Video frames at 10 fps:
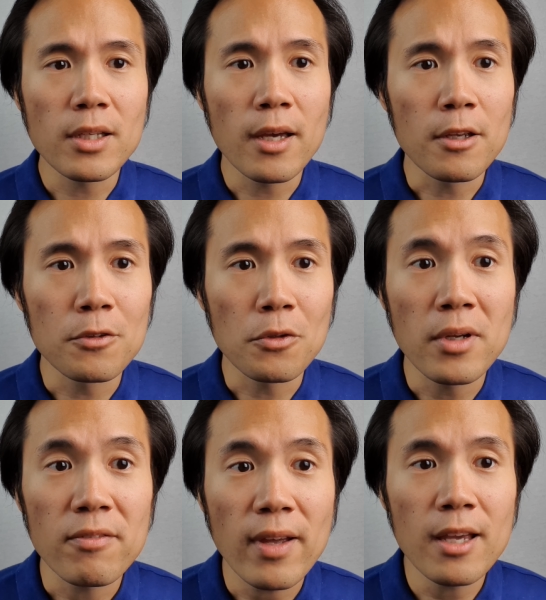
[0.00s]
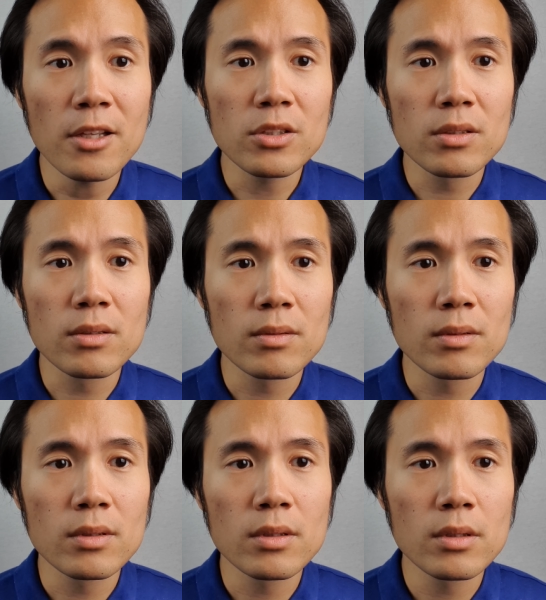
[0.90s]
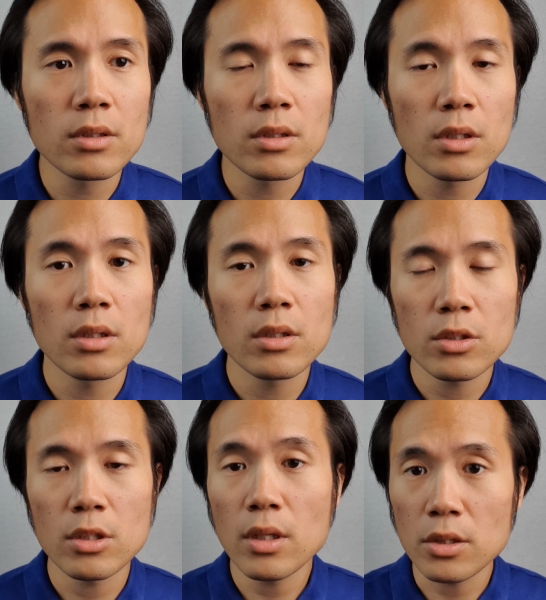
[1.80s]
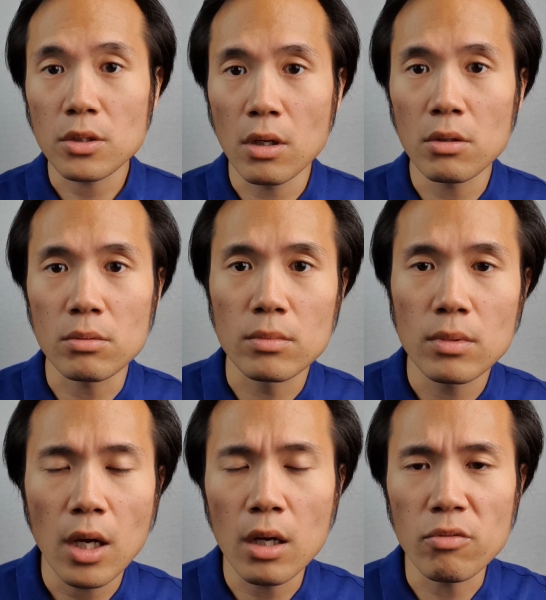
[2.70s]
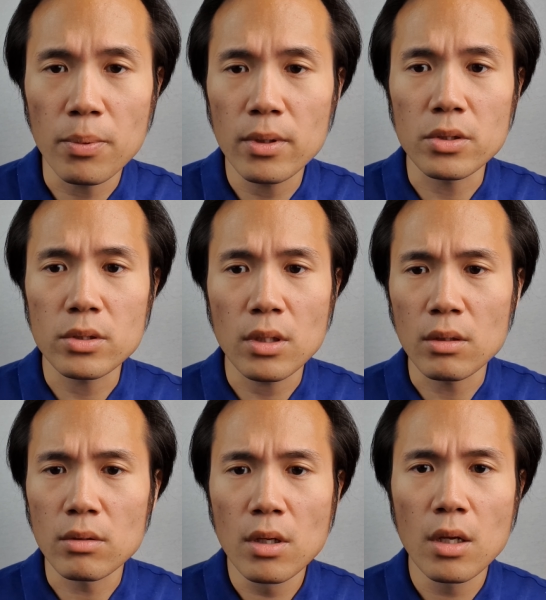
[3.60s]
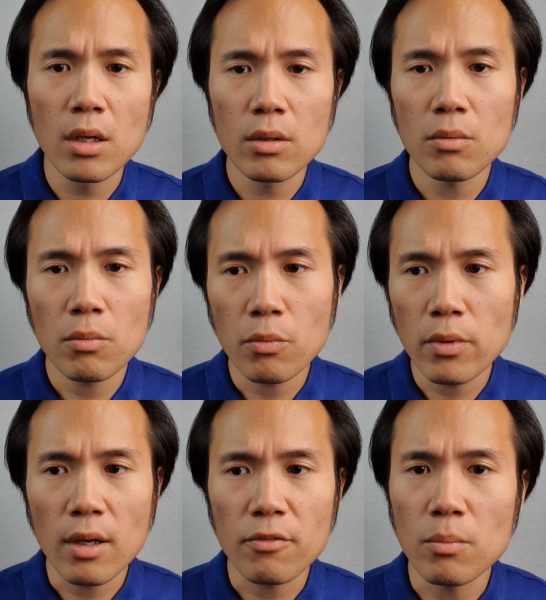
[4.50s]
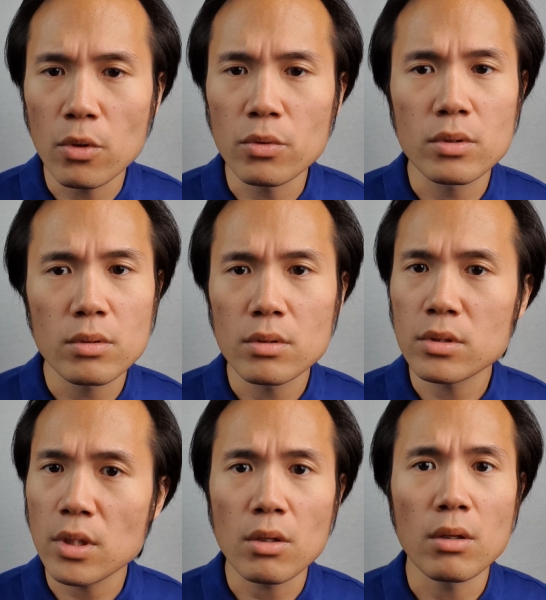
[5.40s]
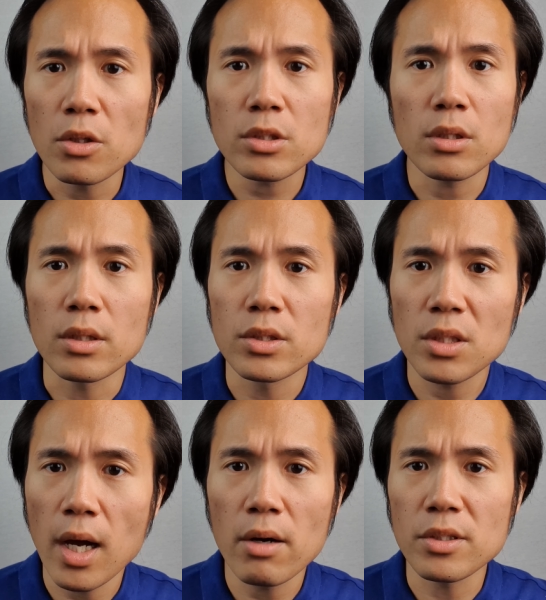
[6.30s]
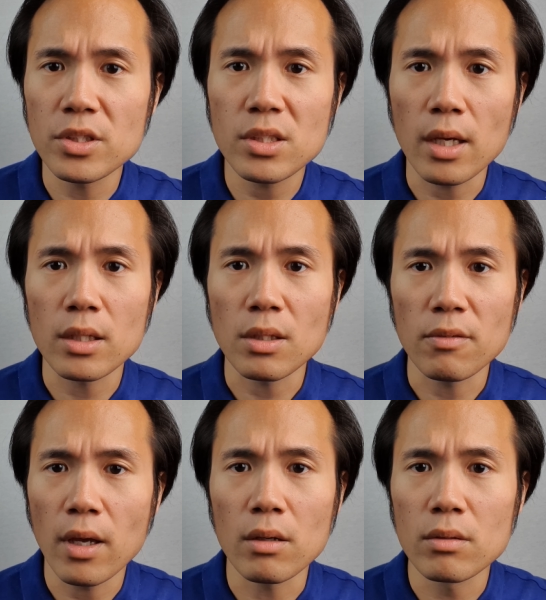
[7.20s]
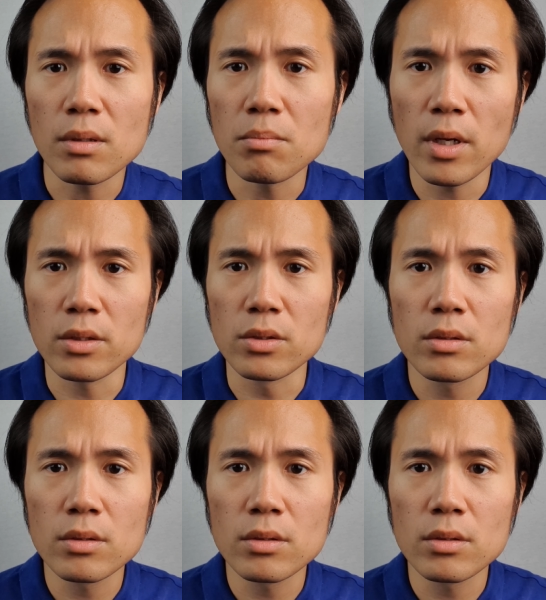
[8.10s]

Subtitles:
I don't have AIDS. She takes a condom out of her purse and we have the most psychologically scarring sex I've had in months.